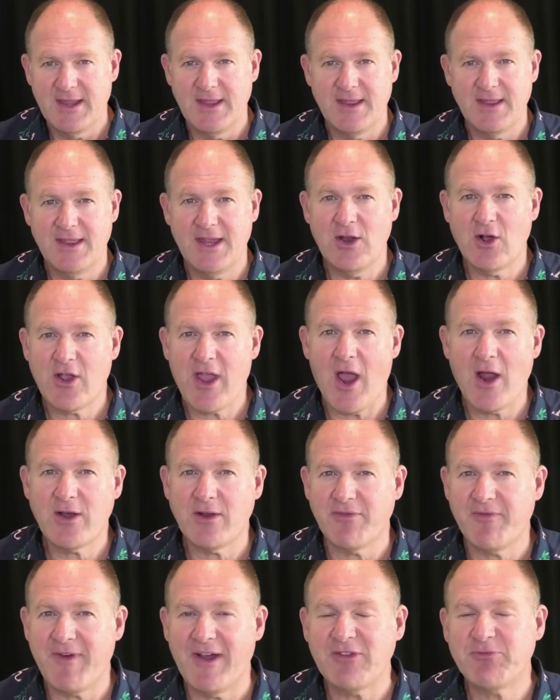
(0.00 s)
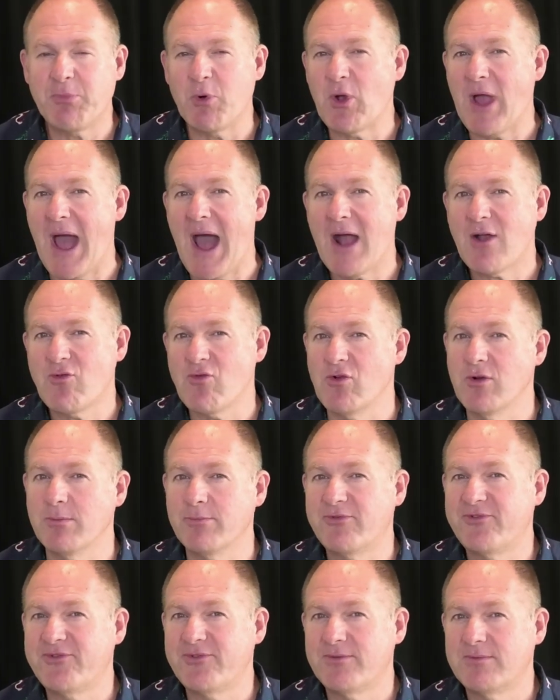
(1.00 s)
They're not going to Facebook art
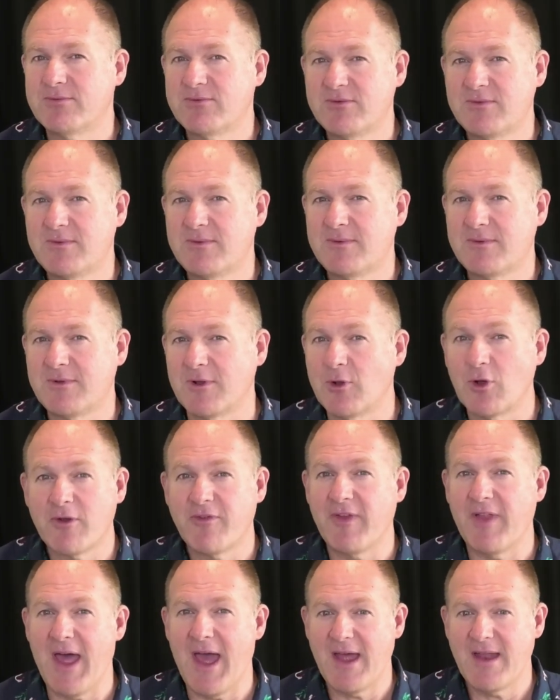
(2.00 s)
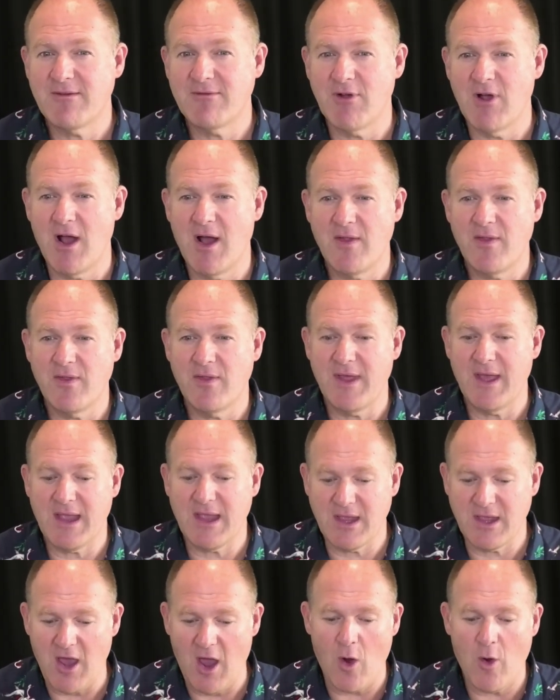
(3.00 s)
groups to look for that. Right? They're
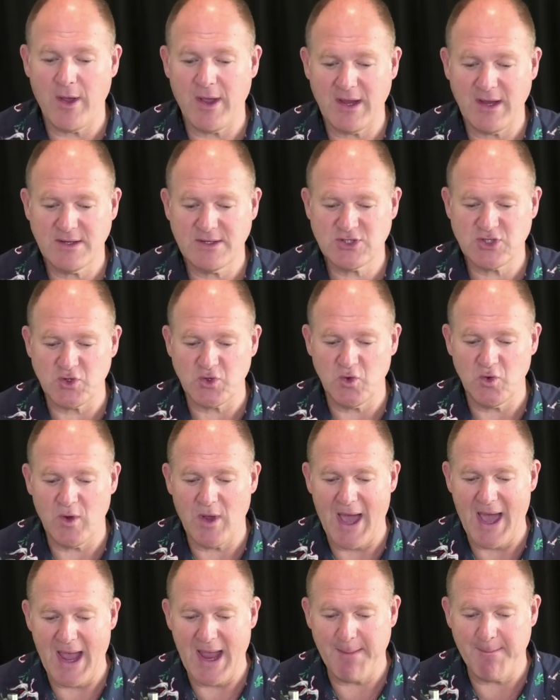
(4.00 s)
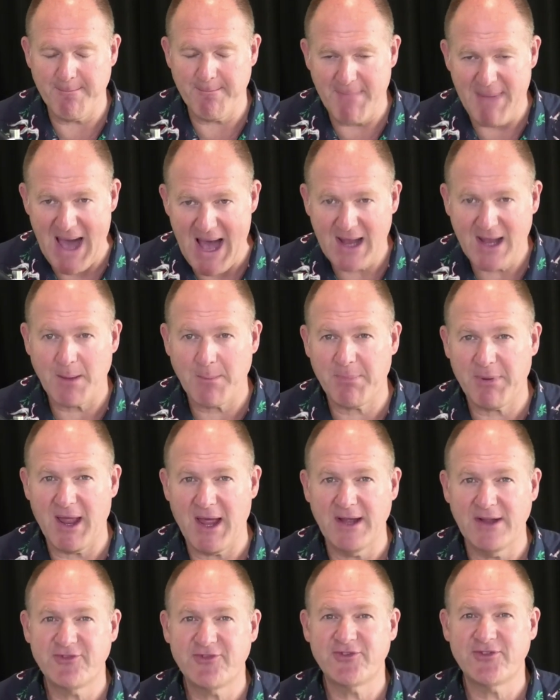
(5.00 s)
going to a
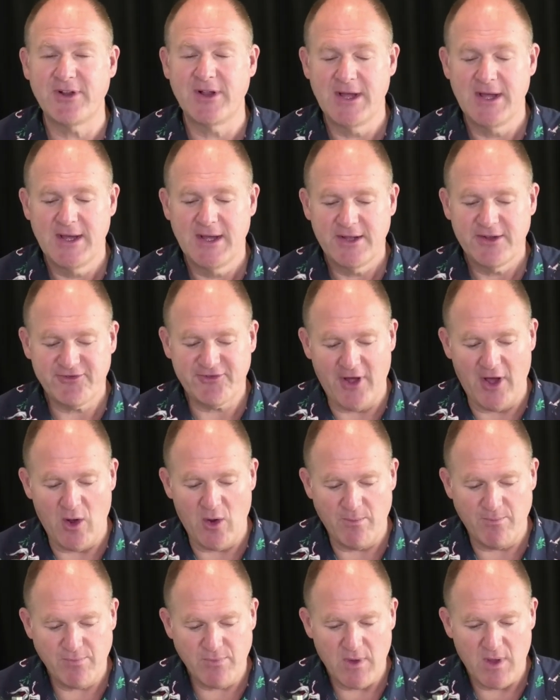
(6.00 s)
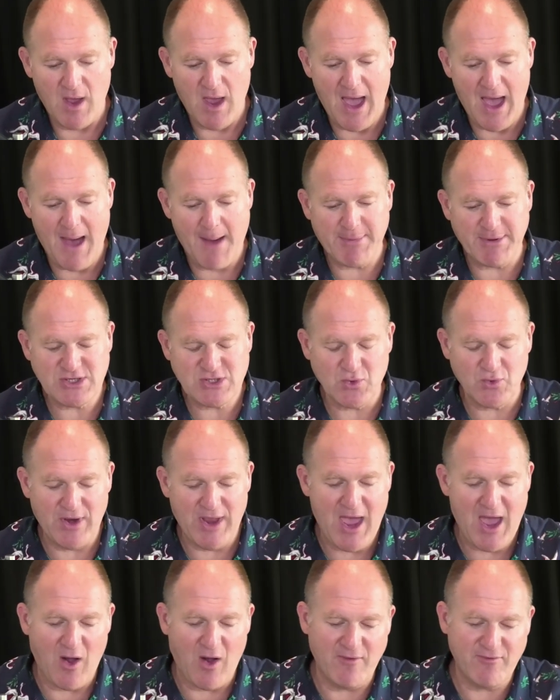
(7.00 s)
marketplace. So up until
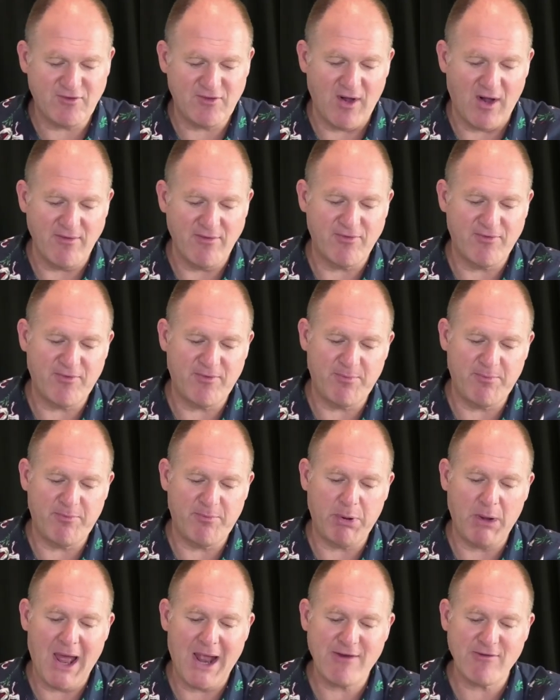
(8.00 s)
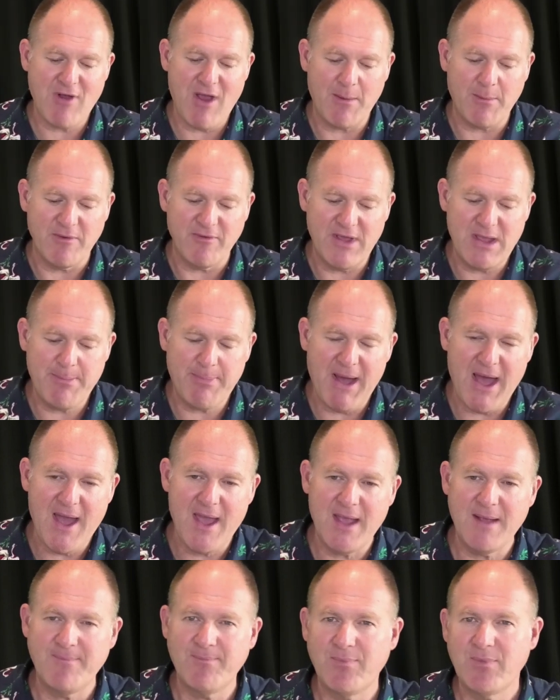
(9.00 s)
now, I've, I've played around with
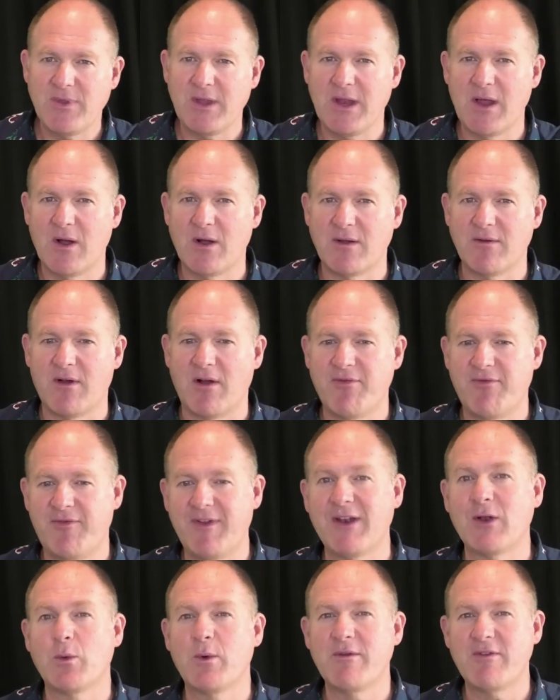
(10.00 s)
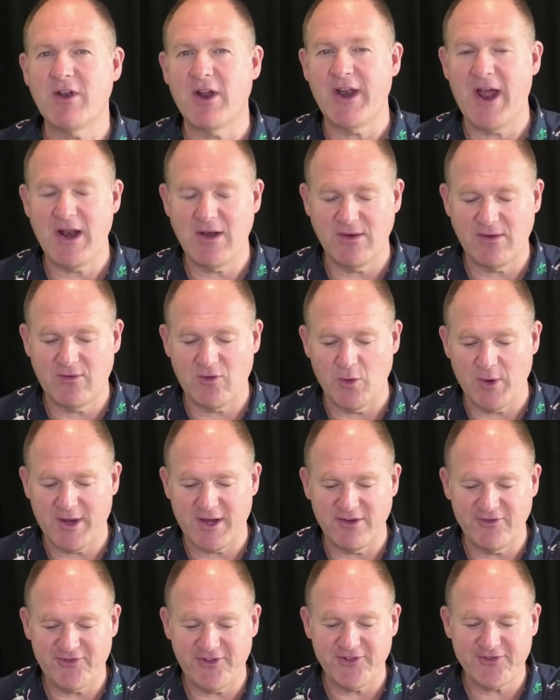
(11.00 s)
eBay. You know, I, I, fiddle with it. I don't do it
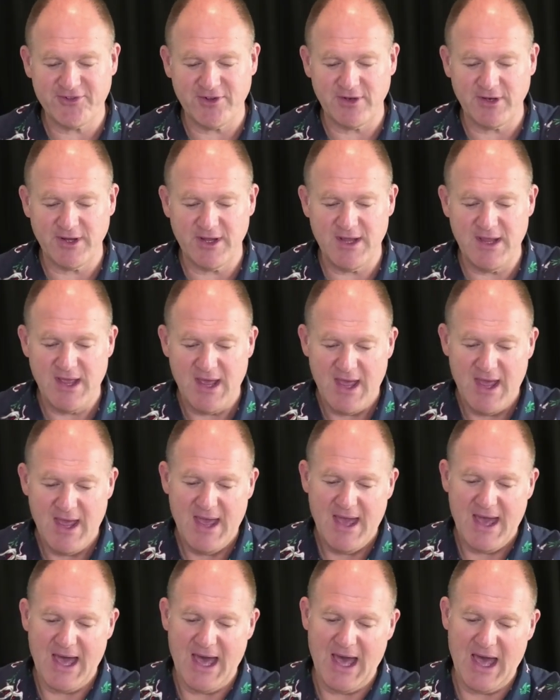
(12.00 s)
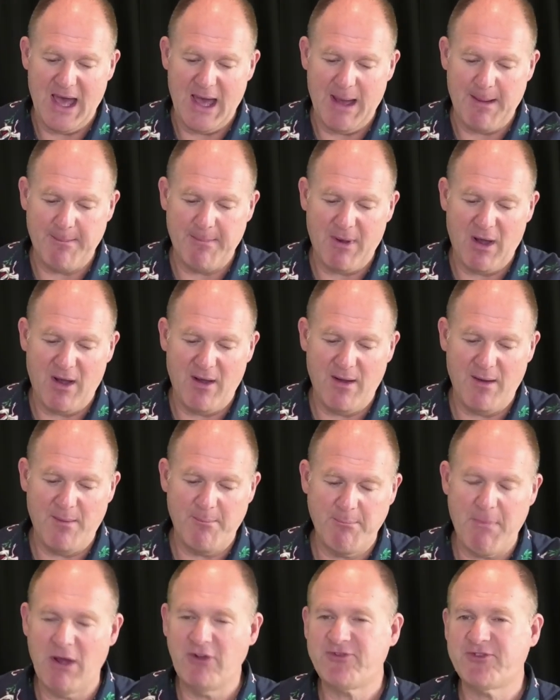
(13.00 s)
consistently. Um,
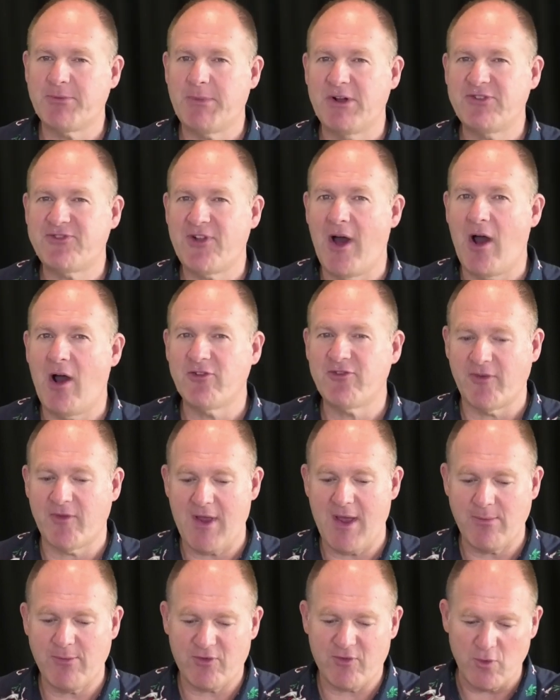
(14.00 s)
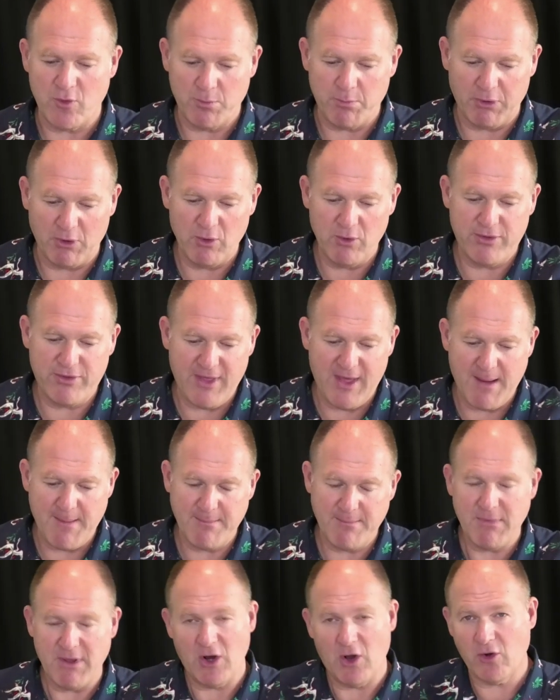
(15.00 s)
most of my sales have come through Blue
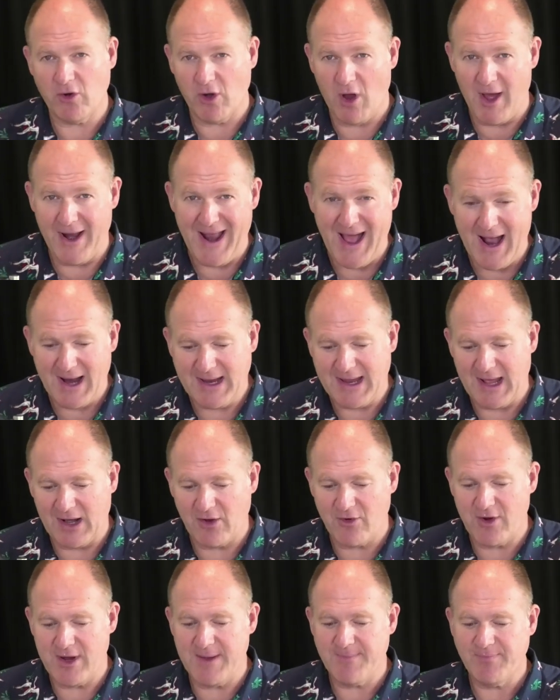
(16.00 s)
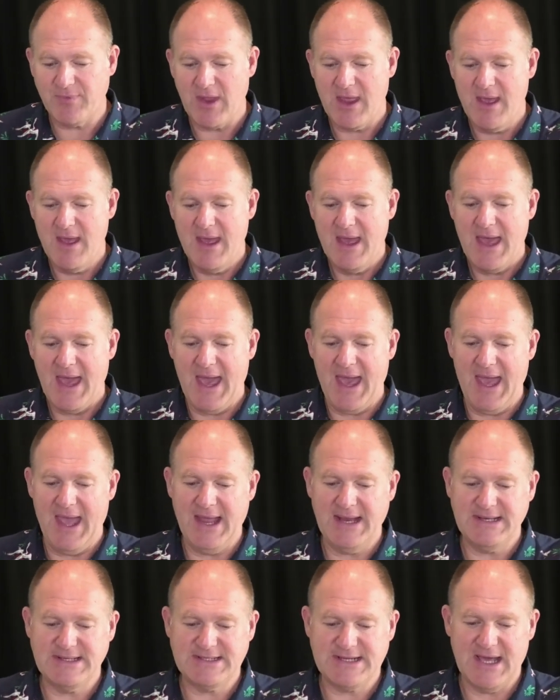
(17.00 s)
Thumb, an online art gallery,
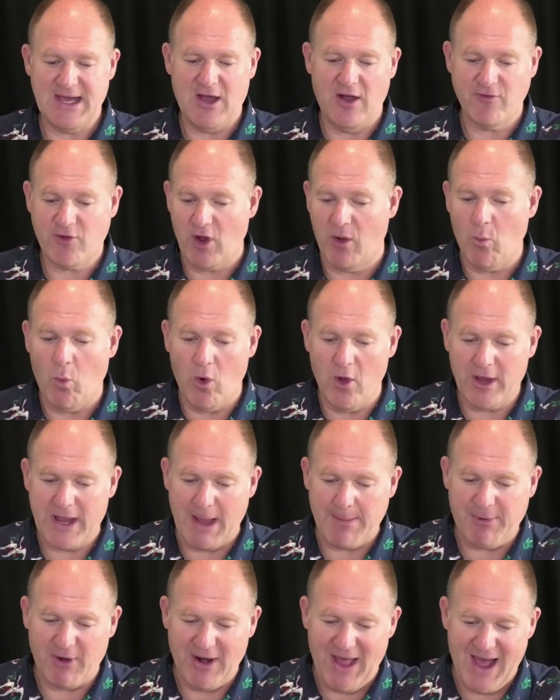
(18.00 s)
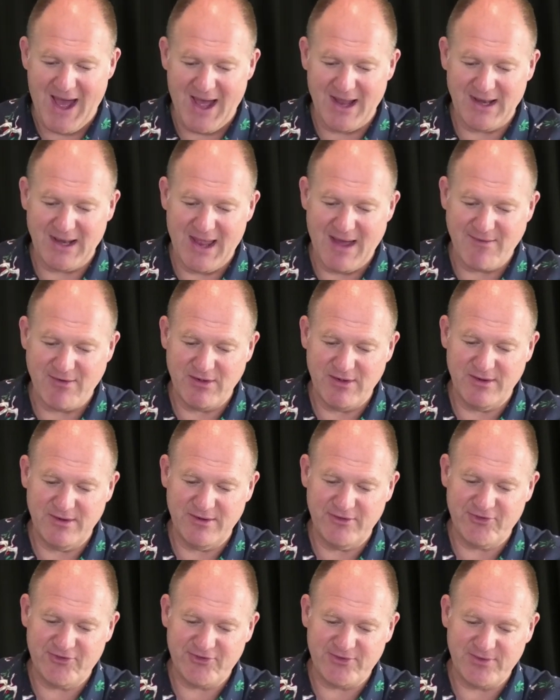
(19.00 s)
and uh, I've got work up on Art
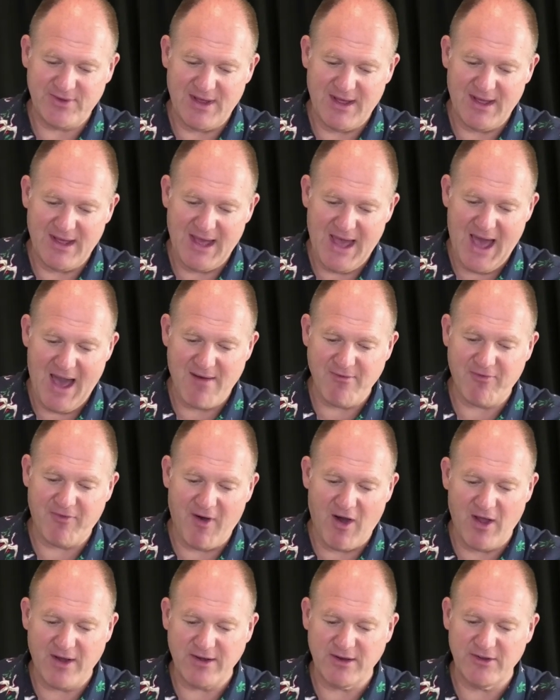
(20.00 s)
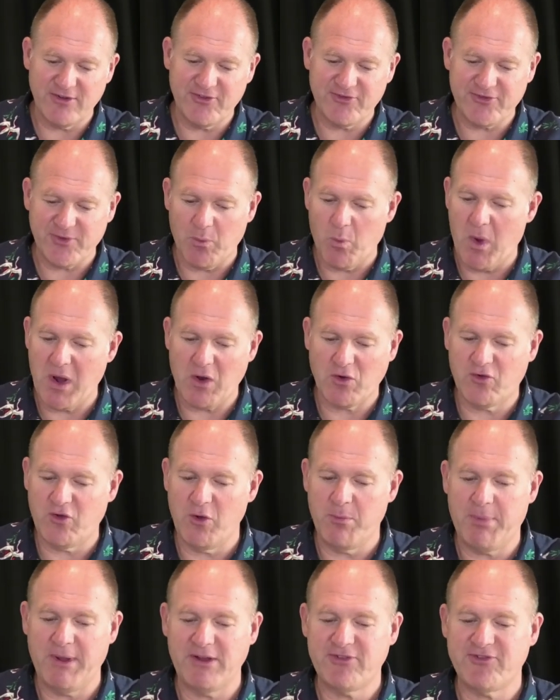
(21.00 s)
Lovers, Art Finders, and one or two
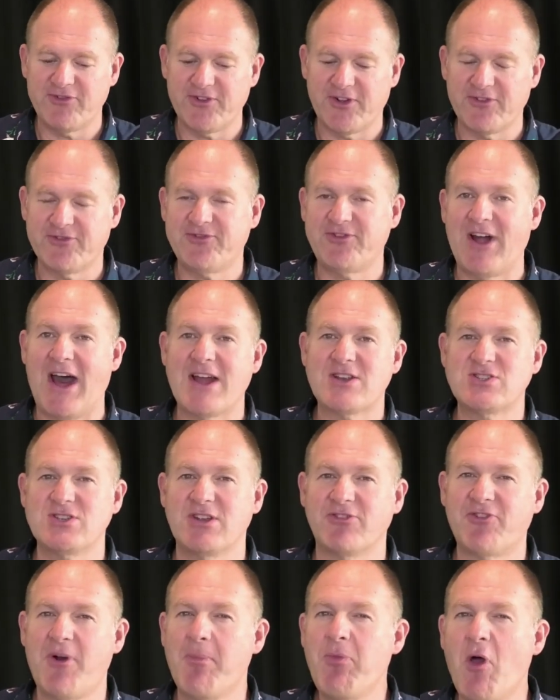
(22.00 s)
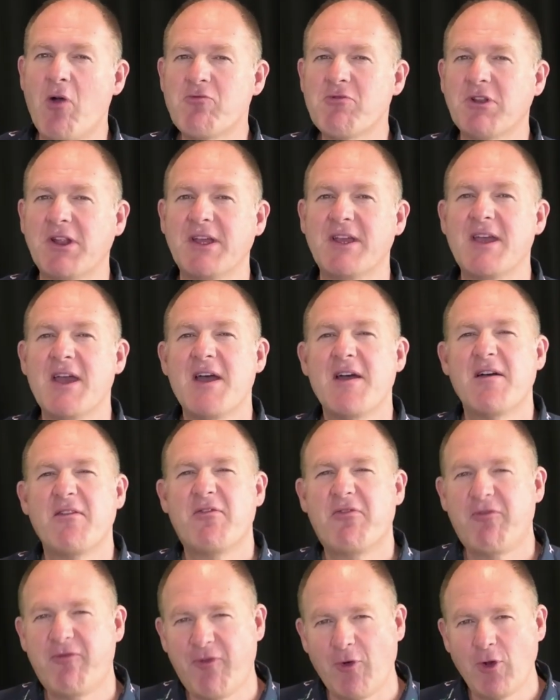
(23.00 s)
pieces on Saatchi. So I'm not really
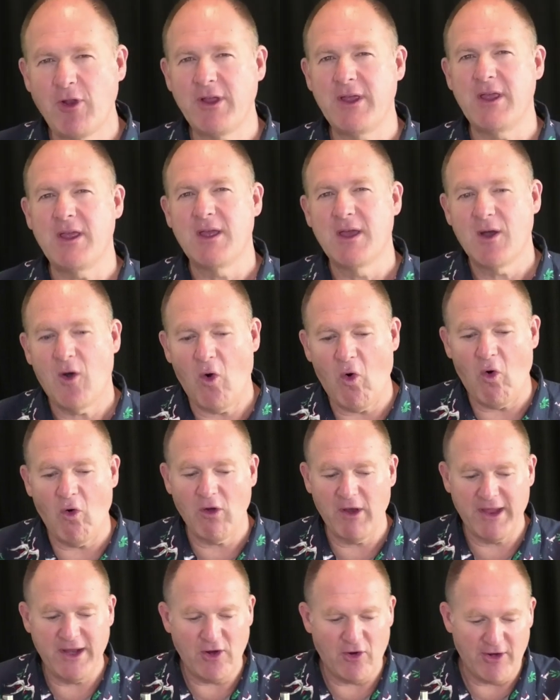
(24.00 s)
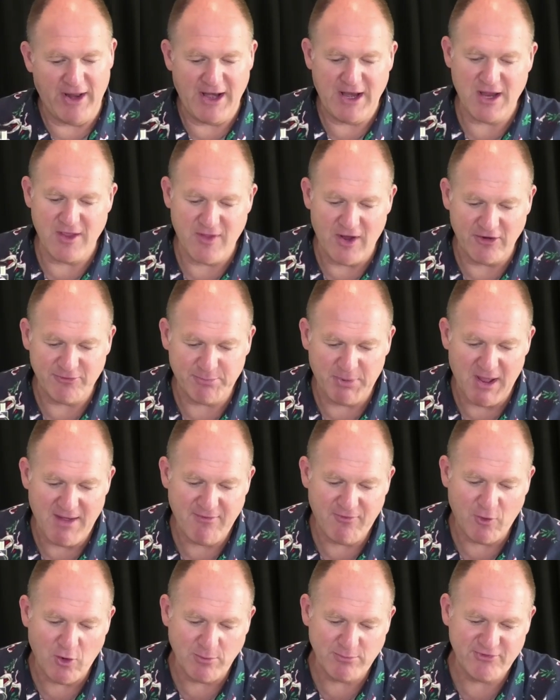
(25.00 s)
fully all in on any of those
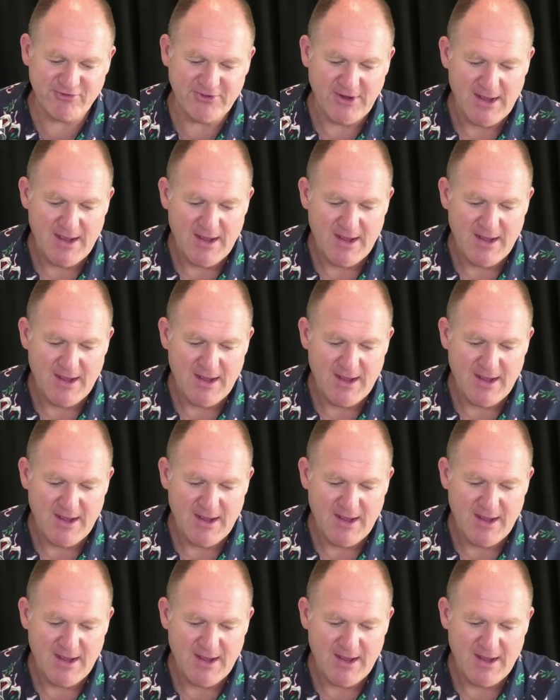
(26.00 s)
platforms.